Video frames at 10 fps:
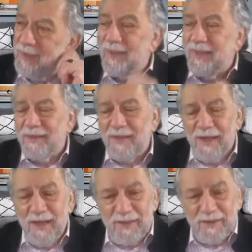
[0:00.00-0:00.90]
in
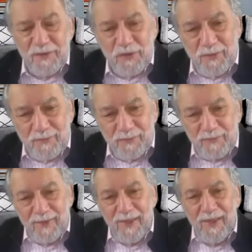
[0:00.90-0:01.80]
college,
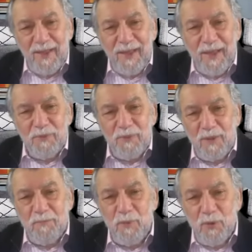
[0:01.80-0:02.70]
I read
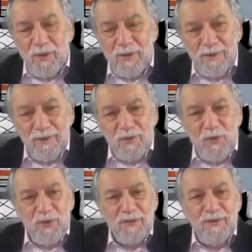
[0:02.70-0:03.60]
a book
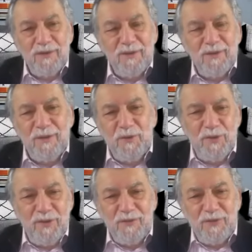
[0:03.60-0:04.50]
called The
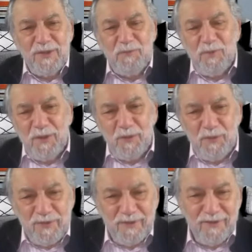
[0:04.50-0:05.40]
Theory of
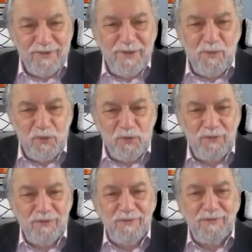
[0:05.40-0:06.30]
Conspicuous Consumption.
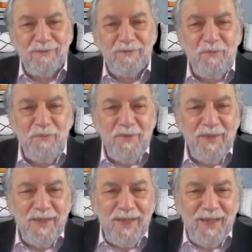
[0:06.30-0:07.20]

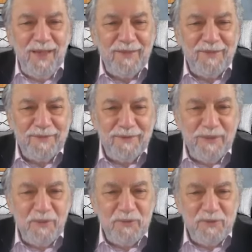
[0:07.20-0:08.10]
And
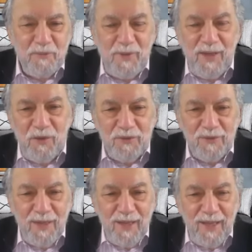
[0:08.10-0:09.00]
it was about
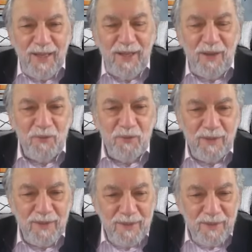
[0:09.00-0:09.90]
how
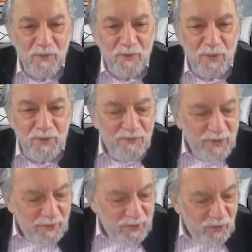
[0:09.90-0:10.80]
we
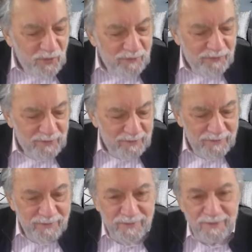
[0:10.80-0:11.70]
very often
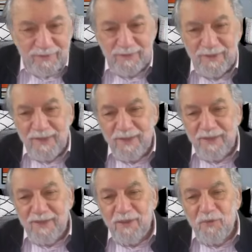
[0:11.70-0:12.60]

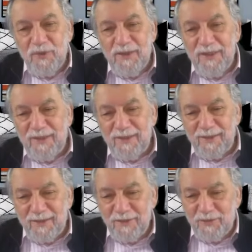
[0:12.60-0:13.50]
think we need
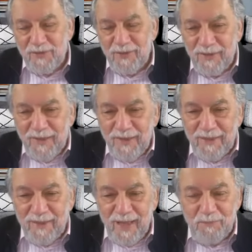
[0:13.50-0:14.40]
things,
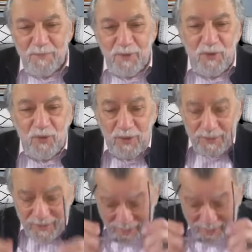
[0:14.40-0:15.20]
not because